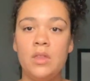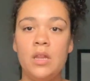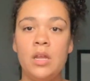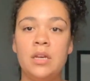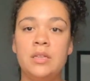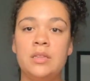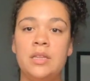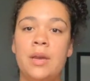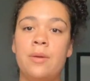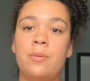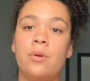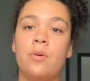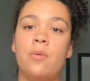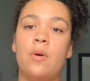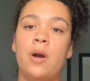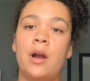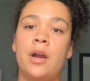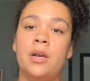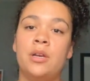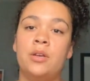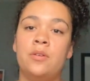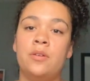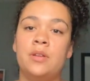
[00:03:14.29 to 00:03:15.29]
They
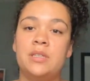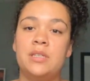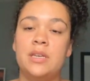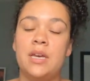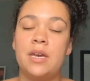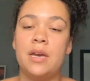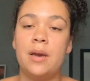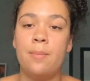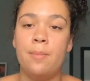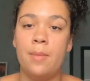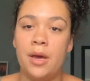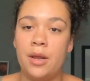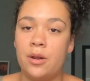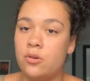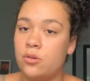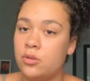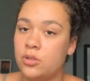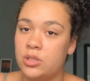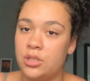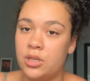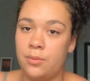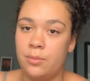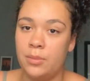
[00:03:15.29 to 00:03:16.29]
require you to take a
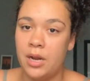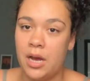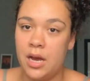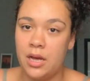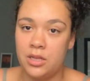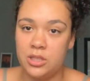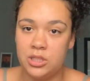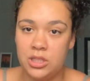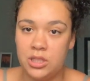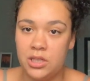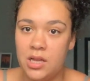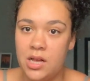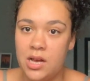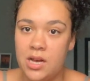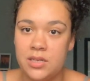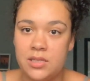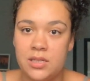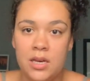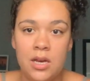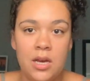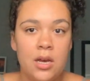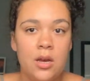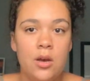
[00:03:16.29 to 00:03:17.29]
medical terminology class,
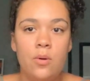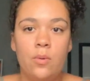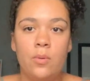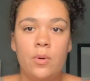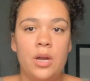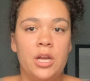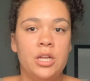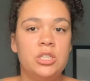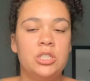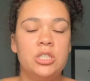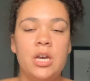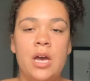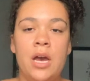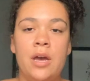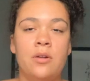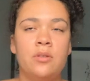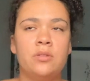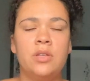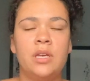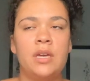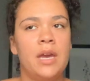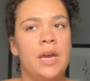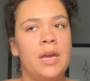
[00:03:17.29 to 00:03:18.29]
which I
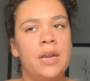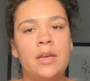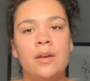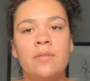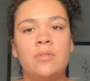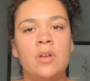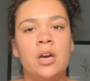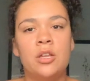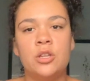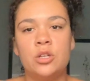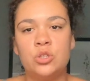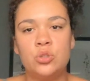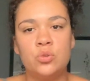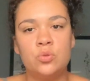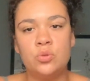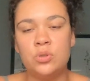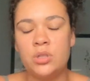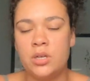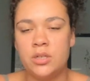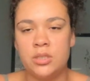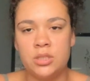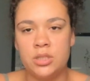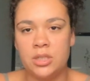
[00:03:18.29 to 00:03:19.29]
don't think any of the other schools
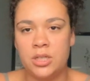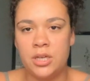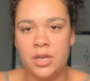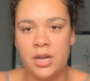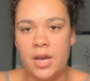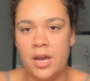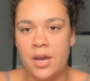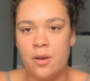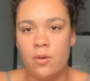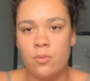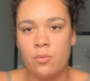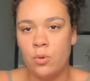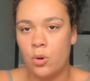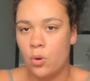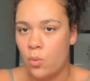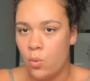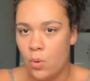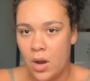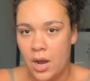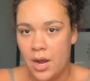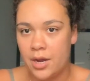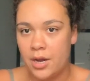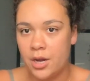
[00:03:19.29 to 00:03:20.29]
I was looking at
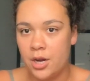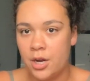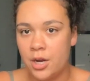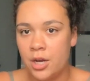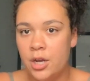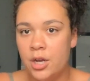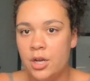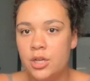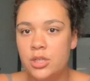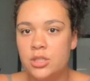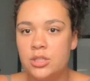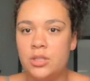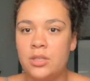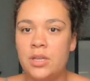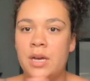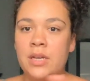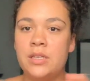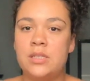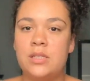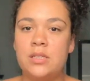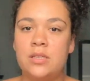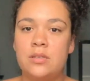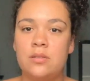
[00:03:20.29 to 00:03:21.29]
require. So
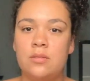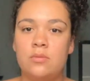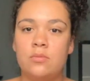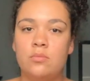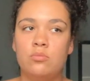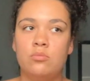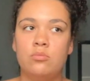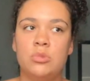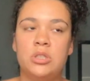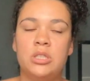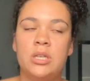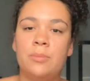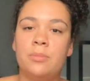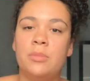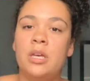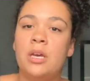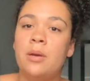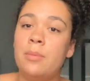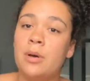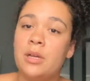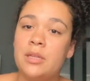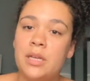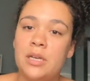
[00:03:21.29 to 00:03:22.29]
that's
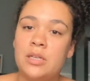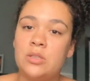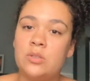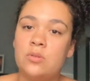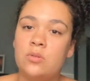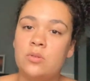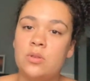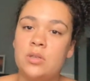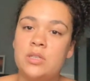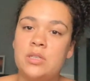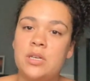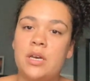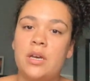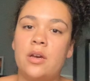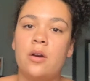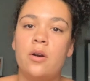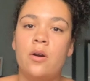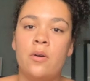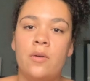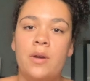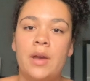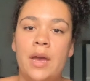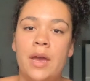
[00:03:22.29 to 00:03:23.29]
something about that school that's like,
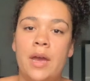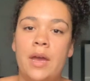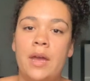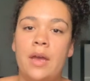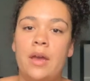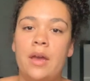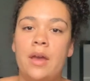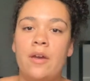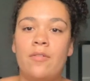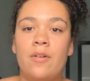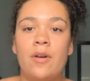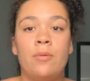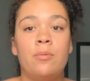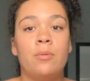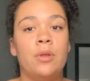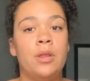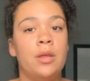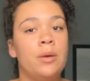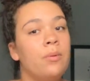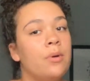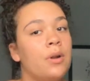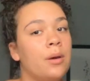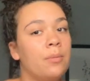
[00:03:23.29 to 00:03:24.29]
okay, if I
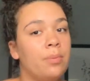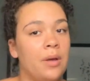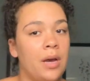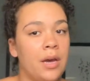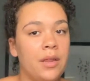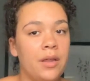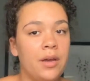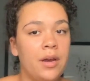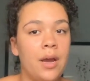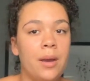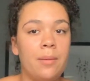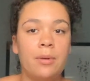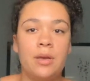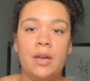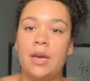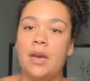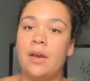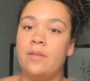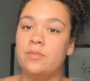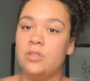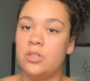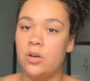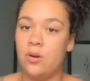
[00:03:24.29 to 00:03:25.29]
really want to apply there, I'm going to
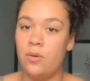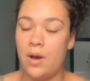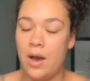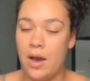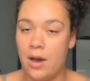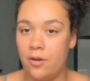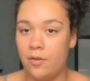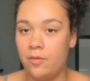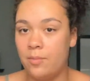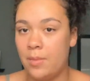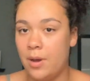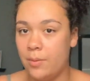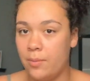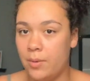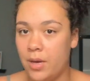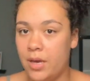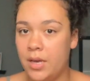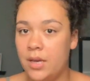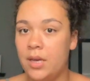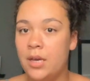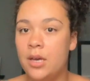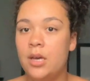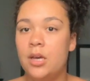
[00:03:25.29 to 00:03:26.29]
have to go out of my
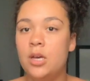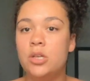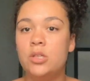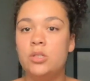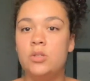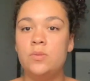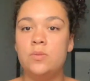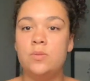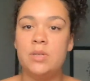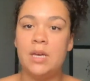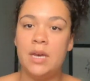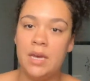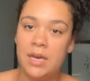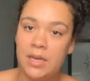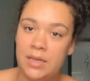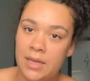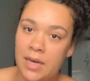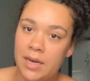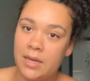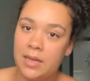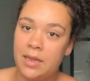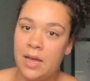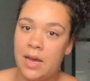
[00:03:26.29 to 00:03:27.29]
way to take
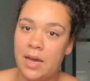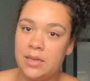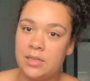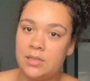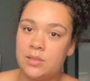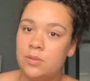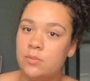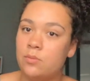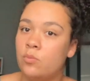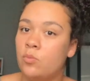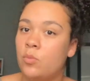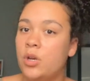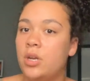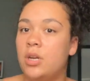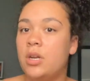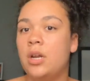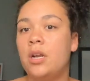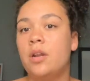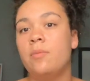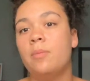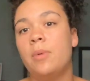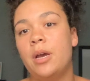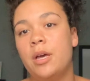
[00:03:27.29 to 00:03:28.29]
that class when
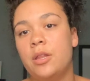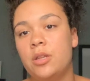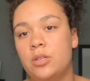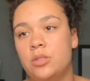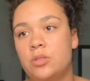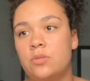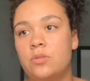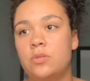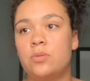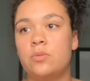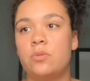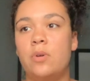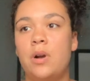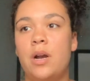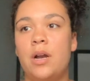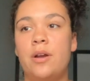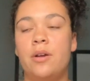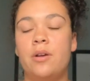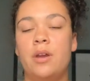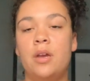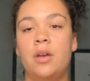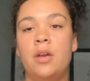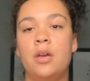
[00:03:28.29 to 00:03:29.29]
none of my other schools
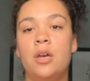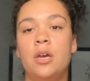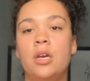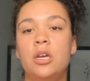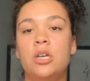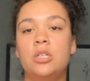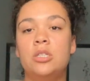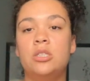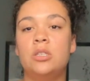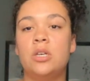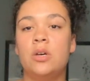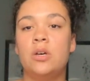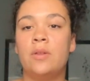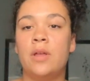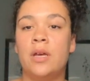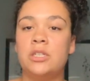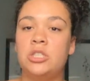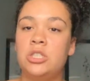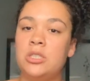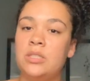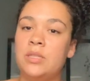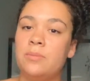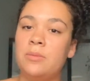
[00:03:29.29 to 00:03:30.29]
require it. So
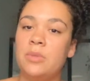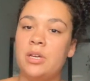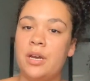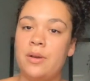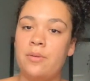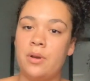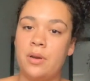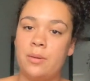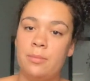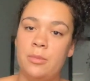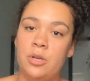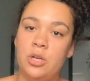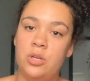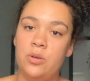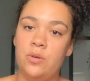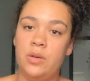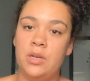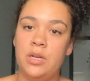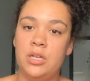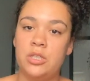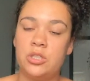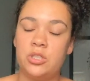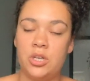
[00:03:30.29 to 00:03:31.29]
that's just something I recommend
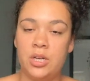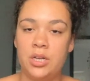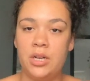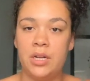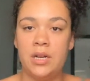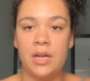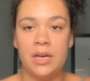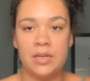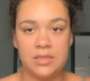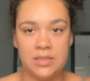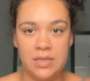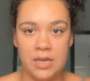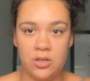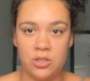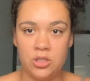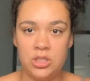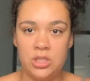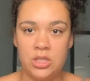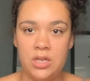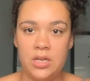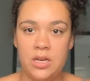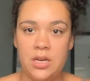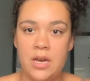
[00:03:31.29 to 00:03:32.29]
doing, is creating an Excel
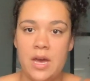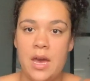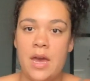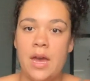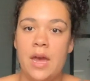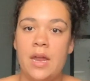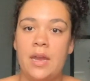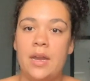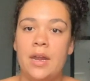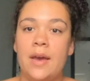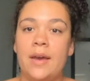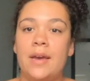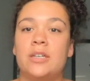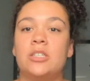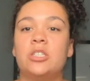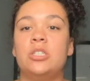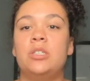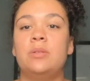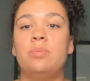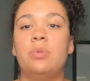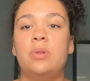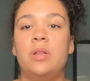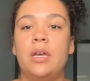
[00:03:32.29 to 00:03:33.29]
sheet, and I
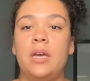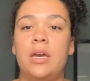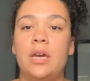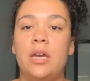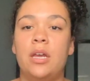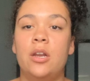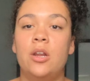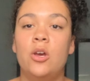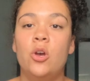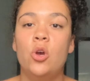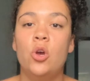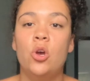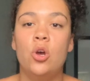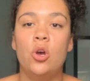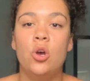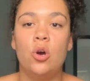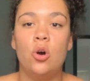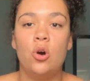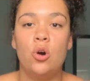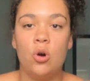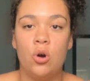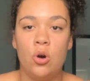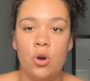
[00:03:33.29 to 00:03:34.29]
actually plan
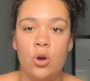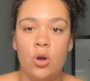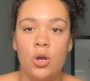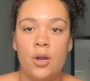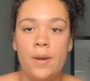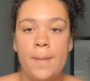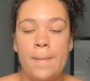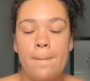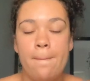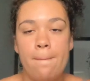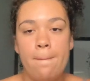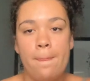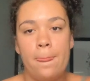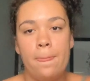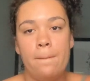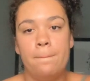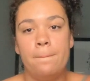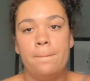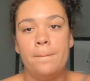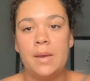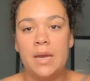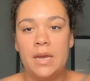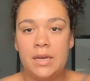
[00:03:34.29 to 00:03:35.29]
on
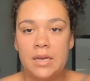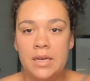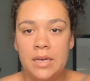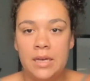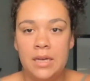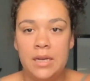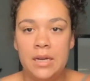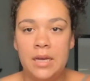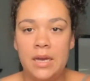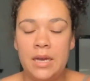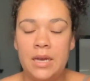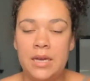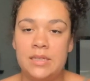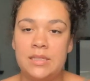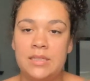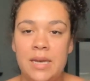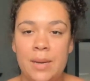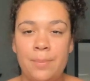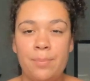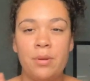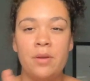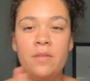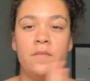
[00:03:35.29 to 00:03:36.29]
making a
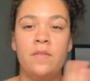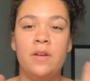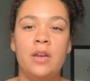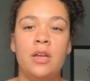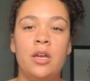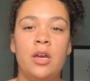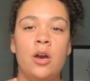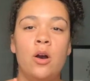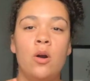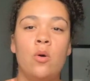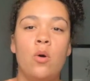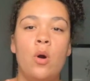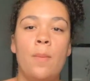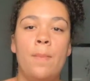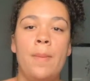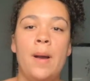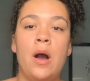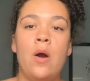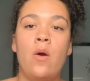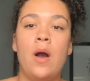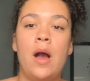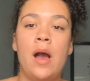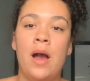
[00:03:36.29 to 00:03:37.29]
separate video
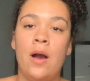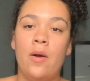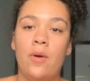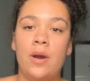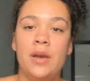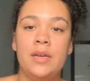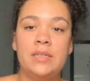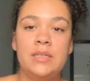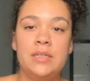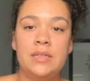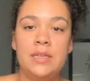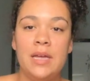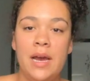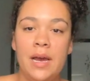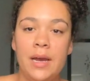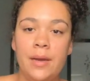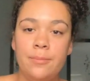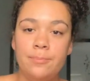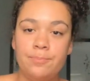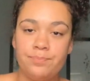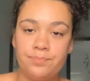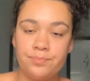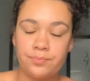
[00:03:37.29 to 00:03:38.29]
about how I did
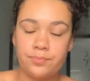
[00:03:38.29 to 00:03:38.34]
that.